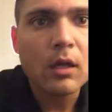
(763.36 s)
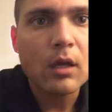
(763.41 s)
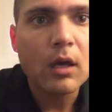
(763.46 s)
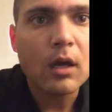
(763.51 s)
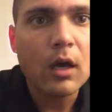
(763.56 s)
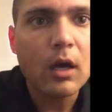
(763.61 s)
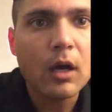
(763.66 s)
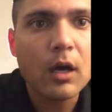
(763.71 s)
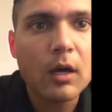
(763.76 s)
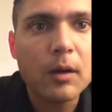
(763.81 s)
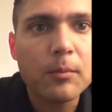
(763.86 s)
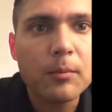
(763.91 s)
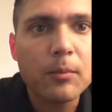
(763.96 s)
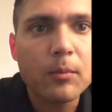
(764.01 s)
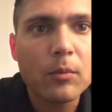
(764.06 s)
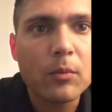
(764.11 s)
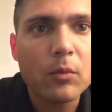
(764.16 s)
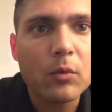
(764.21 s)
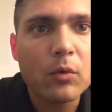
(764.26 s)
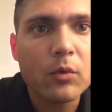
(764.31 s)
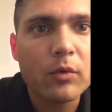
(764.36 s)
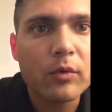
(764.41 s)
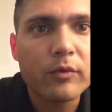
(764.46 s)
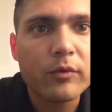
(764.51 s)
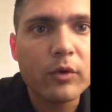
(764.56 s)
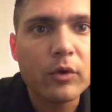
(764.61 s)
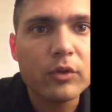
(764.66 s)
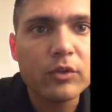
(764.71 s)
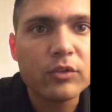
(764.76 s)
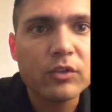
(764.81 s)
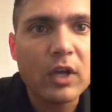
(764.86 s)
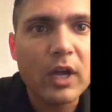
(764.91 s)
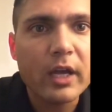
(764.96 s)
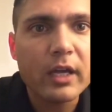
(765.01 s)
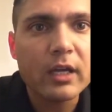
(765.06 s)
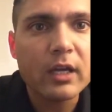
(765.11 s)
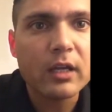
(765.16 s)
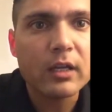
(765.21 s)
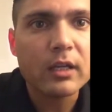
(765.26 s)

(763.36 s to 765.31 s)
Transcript: um, reverse diet on